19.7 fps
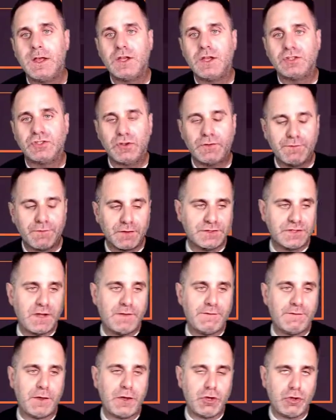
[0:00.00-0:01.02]
So first
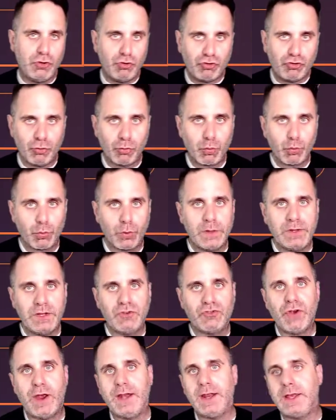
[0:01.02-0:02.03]
off, you should really
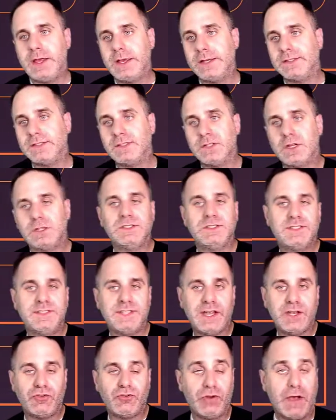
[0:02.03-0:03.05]
try to get solid
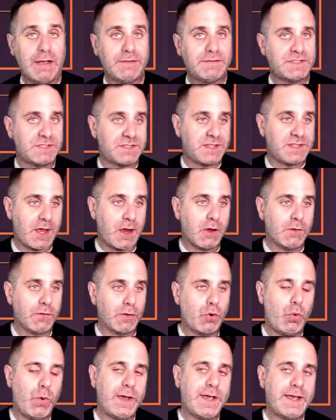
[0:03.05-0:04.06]
state drives as they are the
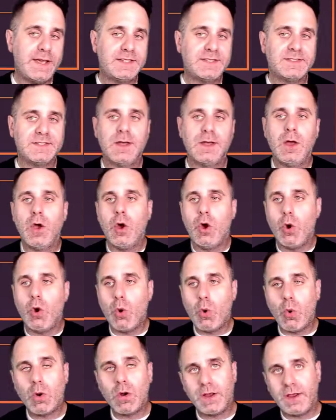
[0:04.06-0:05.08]
quickest.
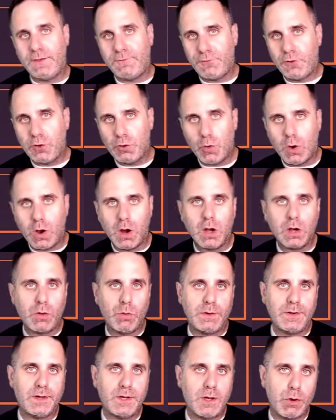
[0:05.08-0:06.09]
Or if you are
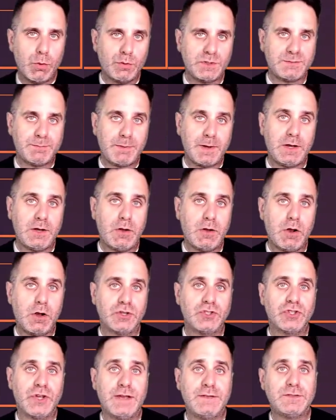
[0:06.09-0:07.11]
going to go with spinning hard
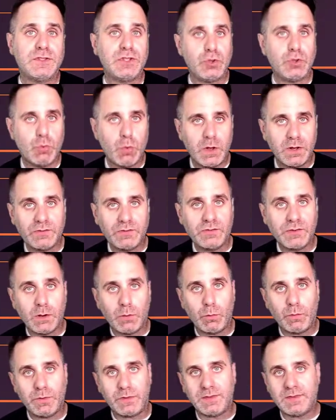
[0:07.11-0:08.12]
drives, you want to
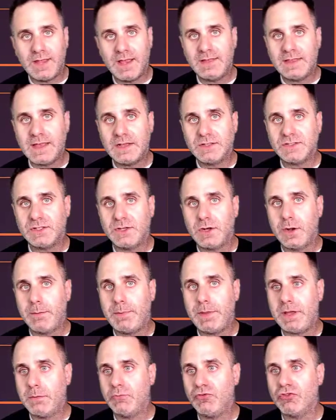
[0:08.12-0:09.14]
start with 10,000
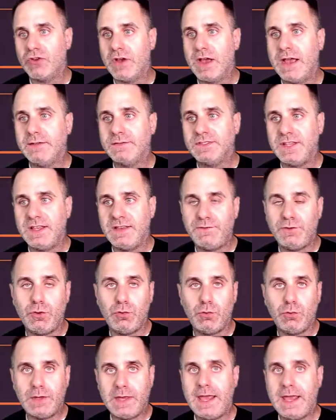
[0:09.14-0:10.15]
RPM drives if
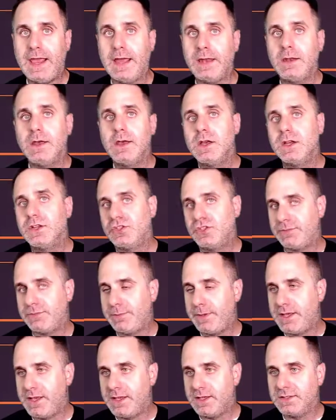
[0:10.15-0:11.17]
you can, just
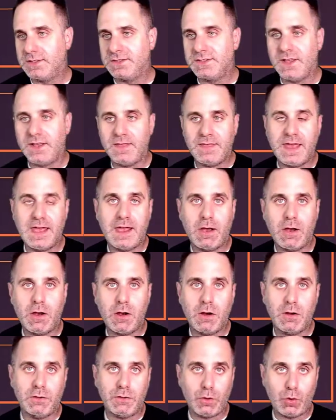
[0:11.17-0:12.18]
because they
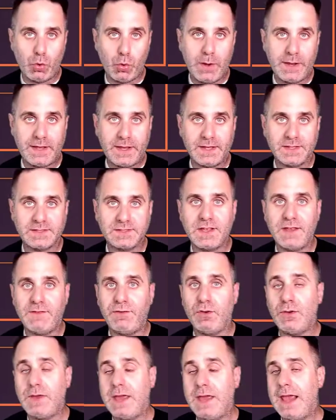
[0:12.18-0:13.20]
are the quickest. If
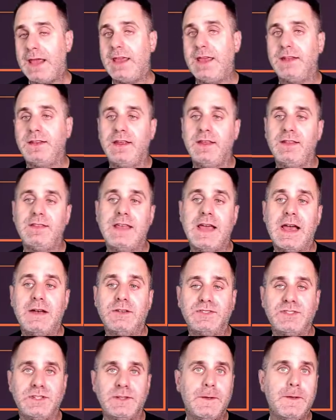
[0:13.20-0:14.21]
you can't get
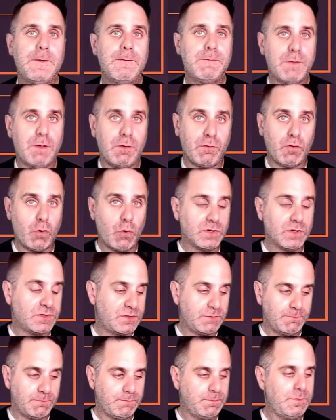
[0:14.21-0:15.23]
10,000, of
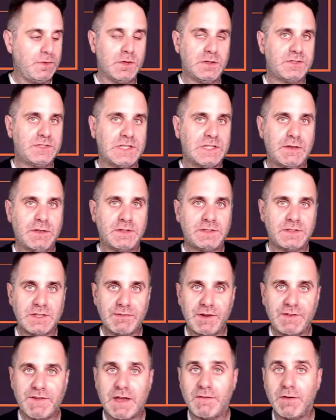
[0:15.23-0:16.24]
course, there's
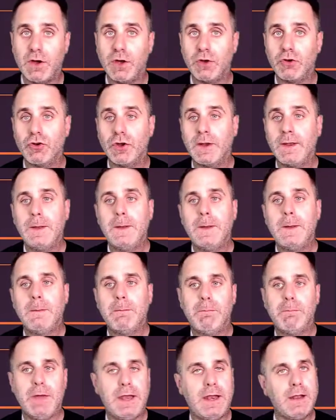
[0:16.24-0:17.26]
7,500,
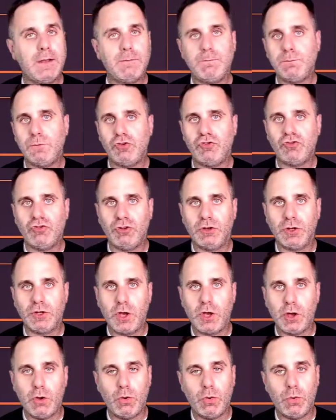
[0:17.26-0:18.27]
but you shouldn't
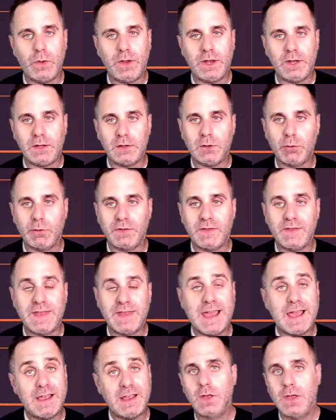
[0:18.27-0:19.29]
go any lower than
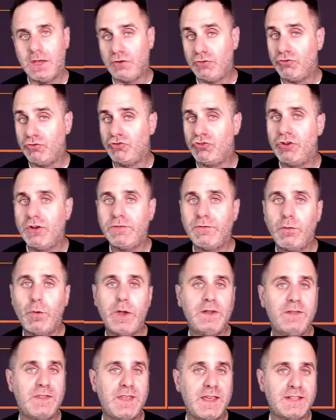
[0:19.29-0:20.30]
that. And you should
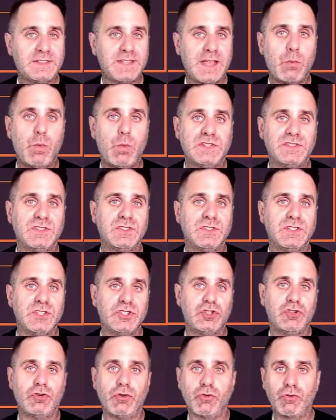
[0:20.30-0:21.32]
avoid things like Western
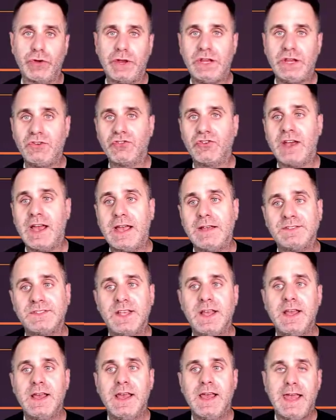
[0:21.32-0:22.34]
Digital green drives
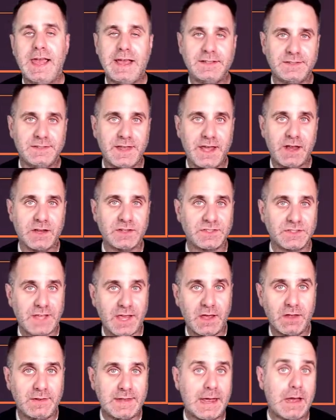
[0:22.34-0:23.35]
as they are
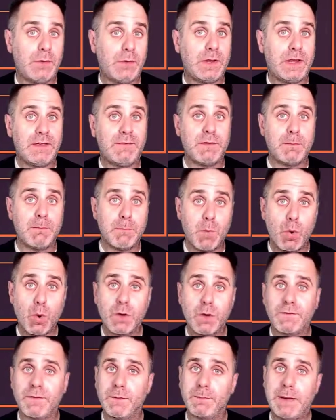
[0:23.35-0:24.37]
scaled down even
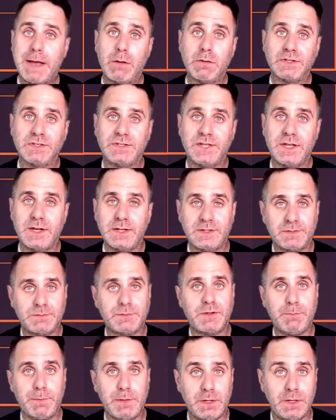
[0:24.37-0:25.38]
more for power settings
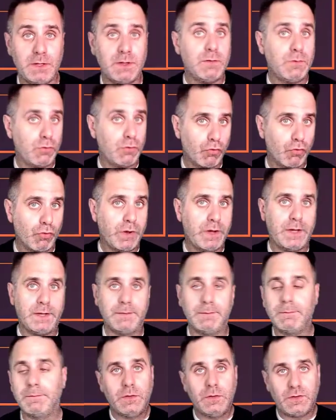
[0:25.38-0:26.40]
to be
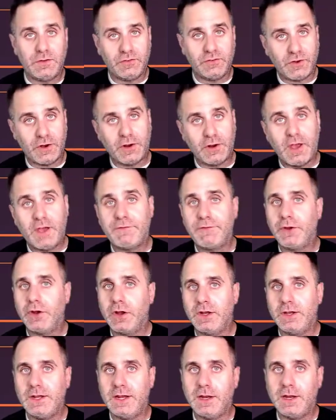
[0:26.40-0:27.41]
green. To start off, you're
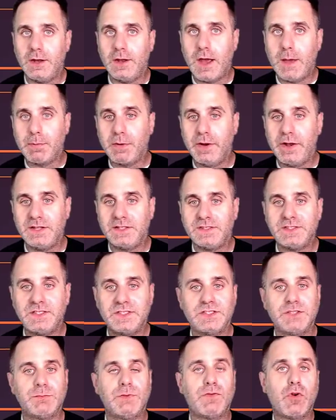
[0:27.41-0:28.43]
going to need an operating
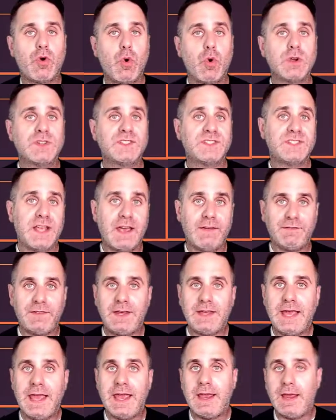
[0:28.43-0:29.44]
system. Of course,
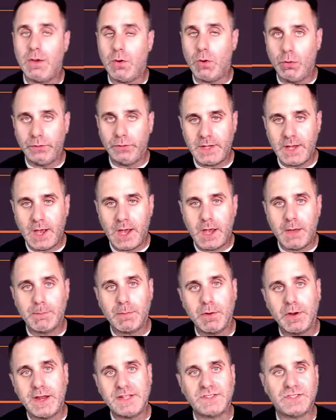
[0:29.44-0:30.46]
FTK only
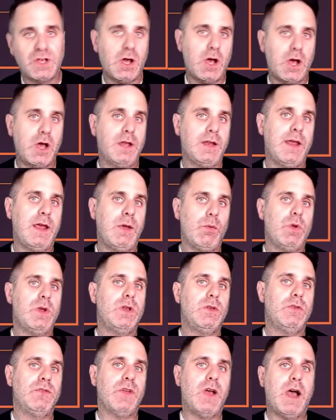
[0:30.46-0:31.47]
operates on a
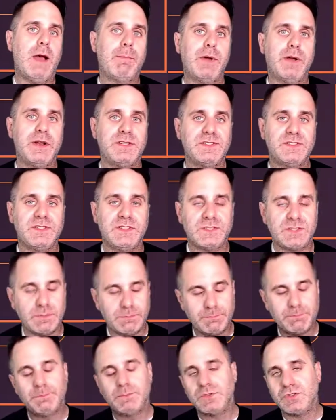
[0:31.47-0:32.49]
Windows operating
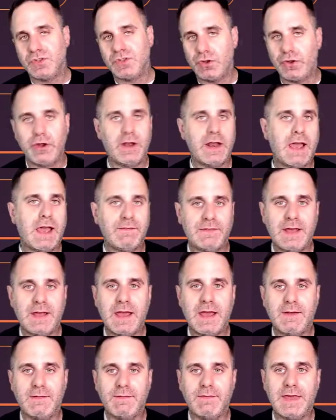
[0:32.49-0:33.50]
system, so you're going to
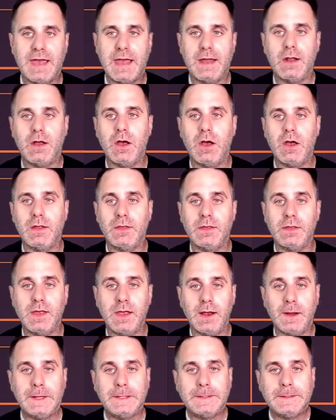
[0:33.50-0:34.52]
have that on
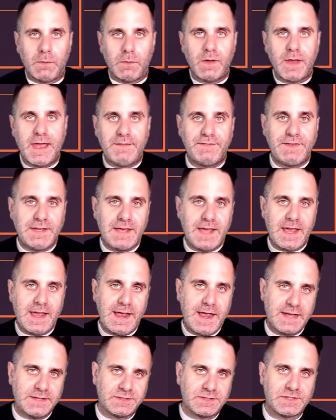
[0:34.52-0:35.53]
there. FTK
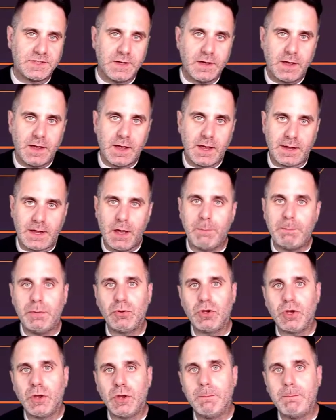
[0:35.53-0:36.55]
has a
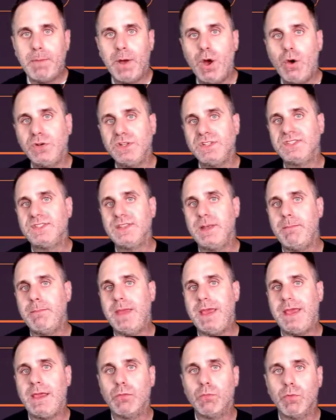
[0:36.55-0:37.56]
couple components that
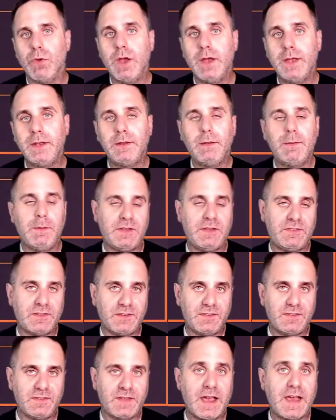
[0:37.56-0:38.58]
make it run. It's
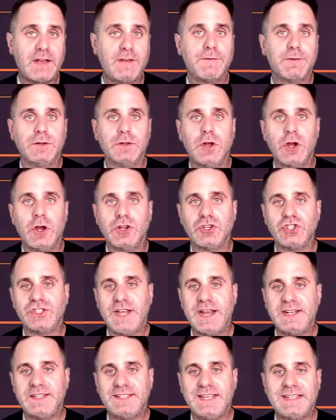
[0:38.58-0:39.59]
designed for large
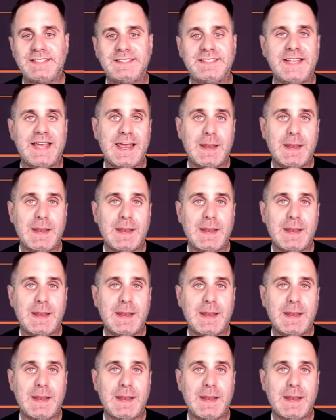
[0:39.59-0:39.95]
data sets.